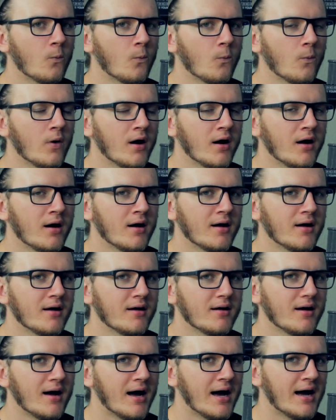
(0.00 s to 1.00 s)

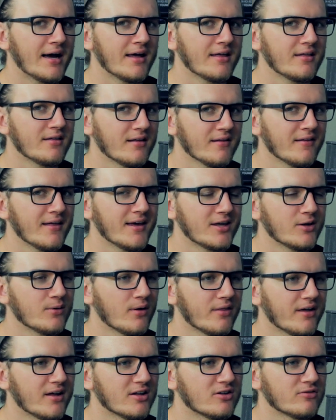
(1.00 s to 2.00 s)
I like you. I
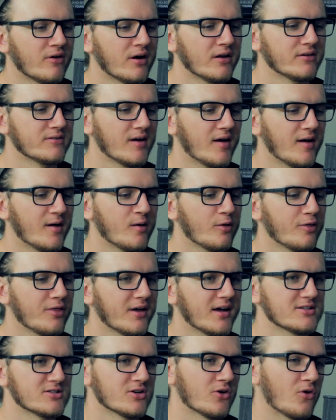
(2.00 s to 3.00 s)
think it's fun as hell. I don't
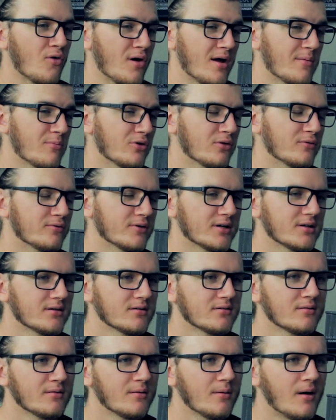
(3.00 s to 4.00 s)
think it's a great movie.
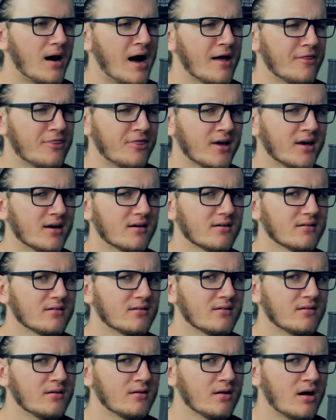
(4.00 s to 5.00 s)
I think
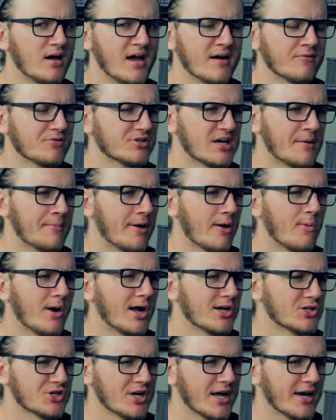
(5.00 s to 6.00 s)
every time I
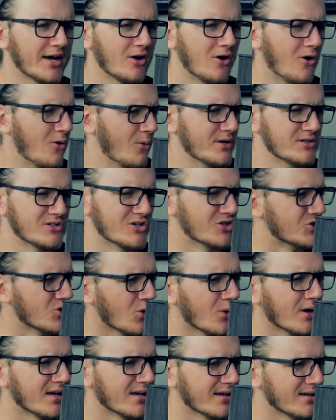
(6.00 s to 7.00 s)
watch it, I could always
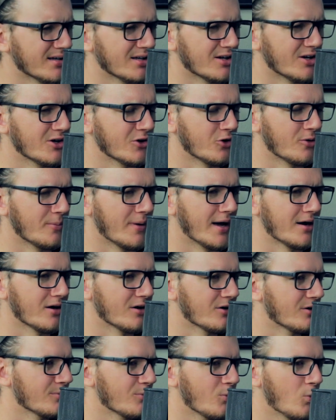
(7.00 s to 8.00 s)
enjoy it. No
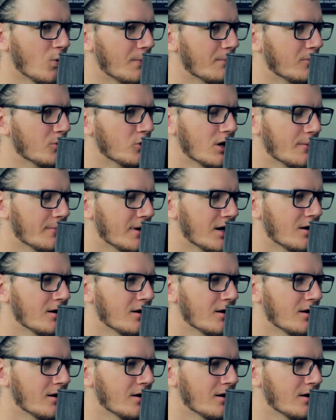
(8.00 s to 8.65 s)
matter what mood I'm in.